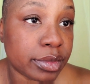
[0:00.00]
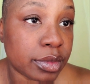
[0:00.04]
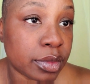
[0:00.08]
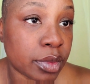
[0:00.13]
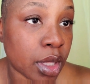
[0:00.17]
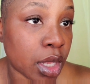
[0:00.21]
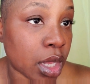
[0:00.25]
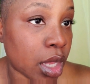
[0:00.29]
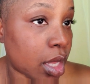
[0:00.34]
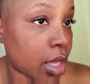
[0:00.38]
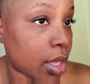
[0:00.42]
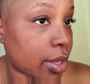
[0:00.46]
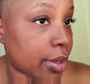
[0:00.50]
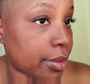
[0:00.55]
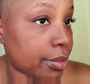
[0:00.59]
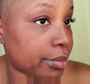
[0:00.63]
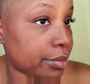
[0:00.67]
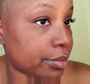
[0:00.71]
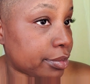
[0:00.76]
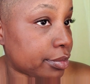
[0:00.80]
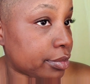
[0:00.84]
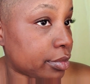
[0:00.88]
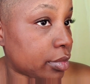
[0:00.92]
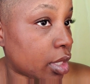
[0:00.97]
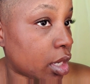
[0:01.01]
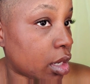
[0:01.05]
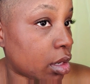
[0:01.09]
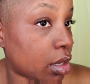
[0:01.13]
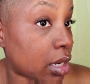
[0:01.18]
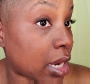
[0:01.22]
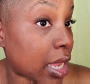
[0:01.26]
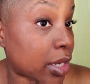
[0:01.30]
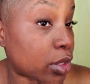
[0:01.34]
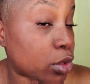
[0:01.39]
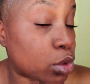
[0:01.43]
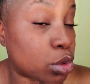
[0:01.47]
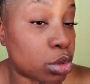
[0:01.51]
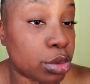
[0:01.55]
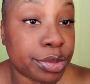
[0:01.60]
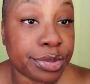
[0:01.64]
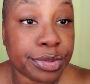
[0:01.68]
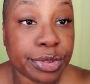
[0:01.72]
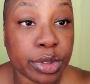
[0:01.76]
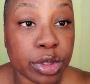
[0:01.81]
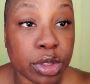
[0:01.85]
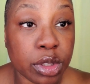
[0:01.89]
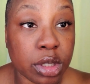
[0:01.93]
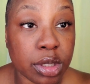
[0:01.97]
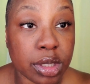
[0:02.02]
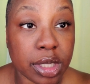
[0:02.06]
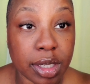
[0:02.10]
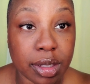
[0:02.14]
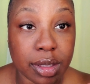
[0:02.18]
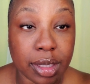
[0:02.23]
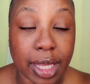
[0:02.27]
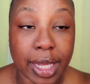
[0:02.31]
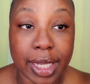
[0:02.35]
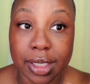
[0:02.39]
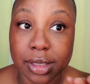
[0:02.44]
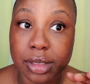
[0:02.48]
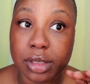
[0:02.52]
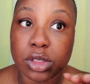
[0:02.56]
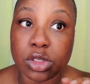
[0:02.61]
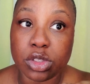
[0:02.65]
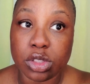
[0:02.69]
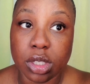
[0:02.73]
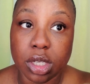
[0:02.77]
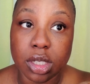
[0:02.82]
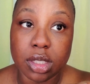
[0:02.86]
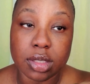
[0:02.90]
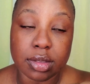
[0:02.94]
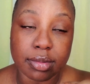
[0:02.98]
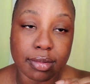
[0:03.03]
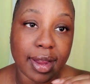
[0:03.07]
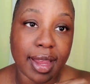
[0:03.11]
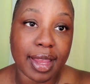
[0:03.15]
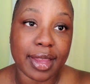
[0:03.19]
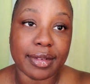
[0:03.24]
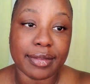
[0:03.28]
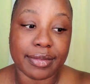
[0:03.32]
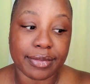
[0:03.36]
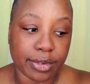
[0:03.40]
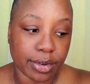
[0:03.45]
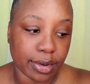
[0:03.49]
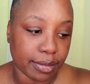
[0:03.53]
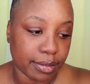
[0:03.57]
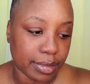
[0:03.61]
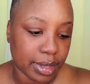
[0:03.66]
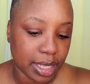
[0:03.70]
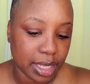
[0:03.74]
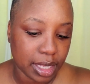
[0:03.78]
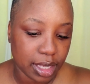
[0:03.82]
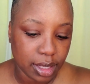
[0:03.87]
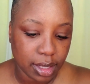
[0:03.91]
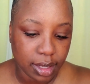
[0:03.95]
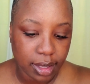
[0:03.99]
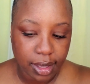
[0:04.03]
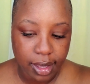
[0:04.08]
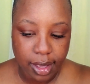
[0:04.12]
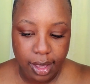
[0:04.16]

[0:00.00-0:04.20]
They're not too full. They're like just right for me.